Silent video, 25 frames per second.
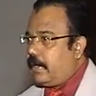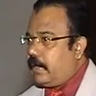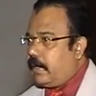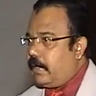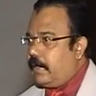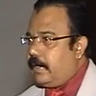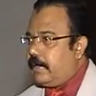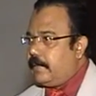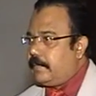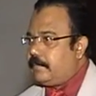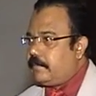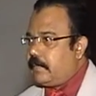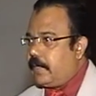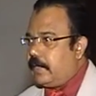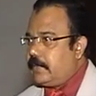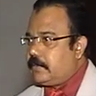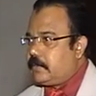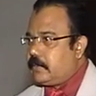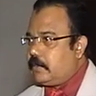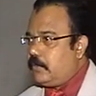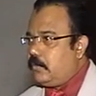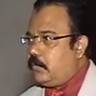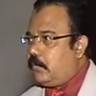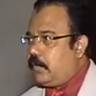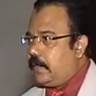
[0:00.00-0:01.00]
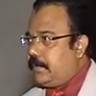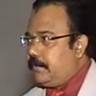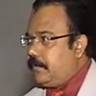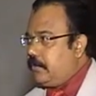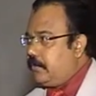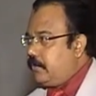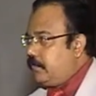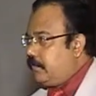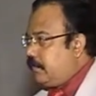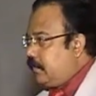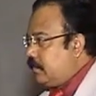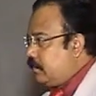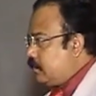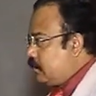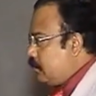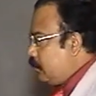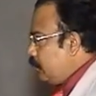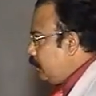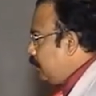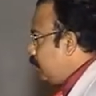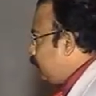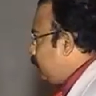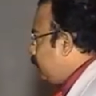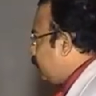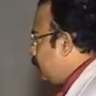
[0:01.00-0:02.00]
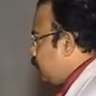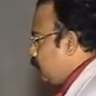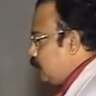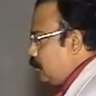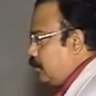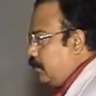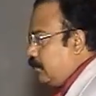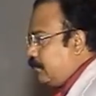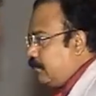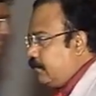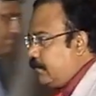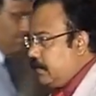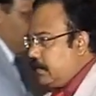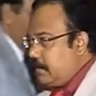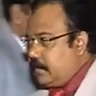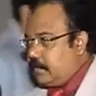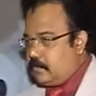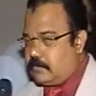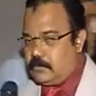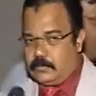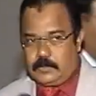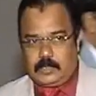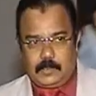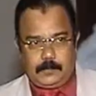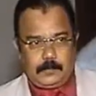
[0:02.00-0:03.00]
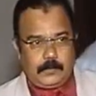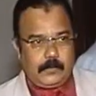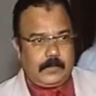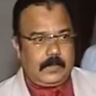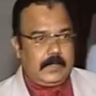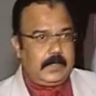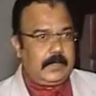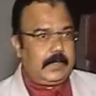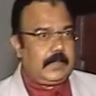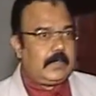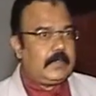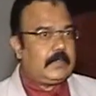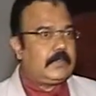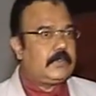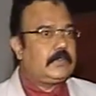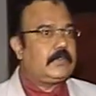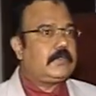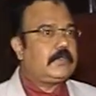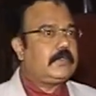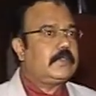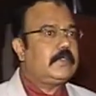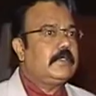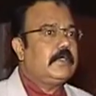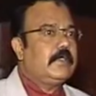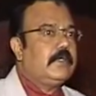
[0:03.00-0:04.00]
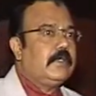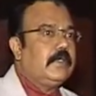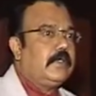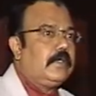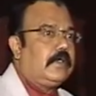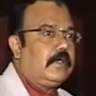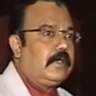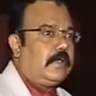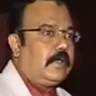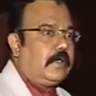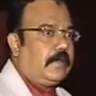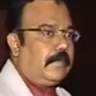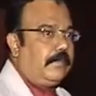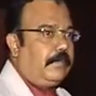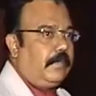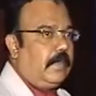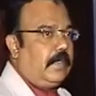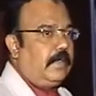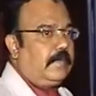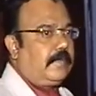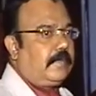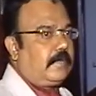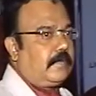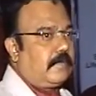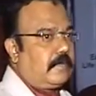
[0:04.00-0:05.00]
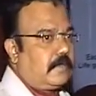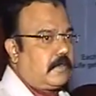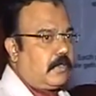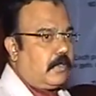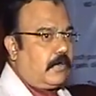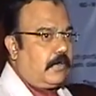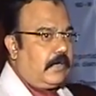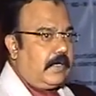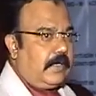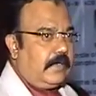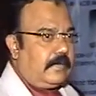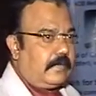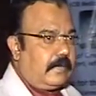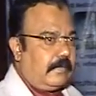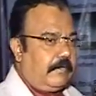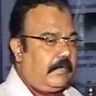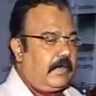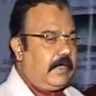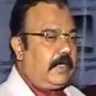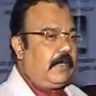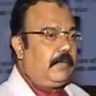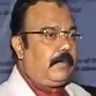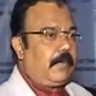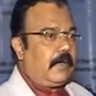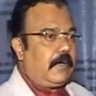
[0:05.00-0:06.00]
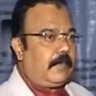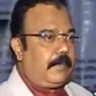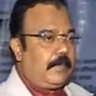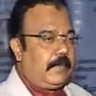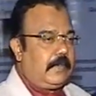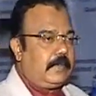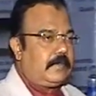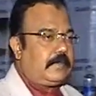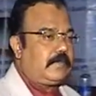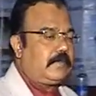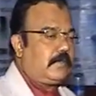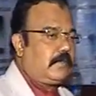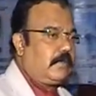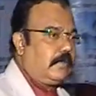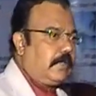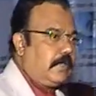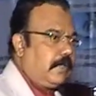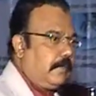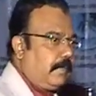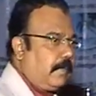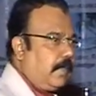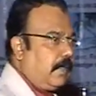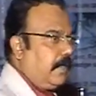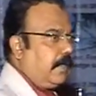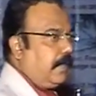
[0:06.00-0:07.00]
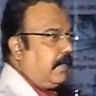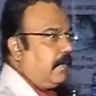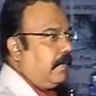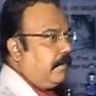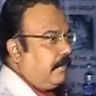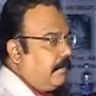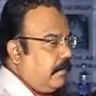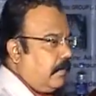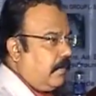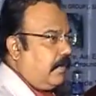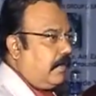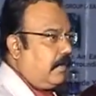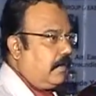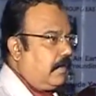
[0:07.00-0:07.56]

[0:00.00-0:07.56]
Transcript: Okay, I'll tell you one beautiful story and finish off just to keep you engaged. This story is a very popular story by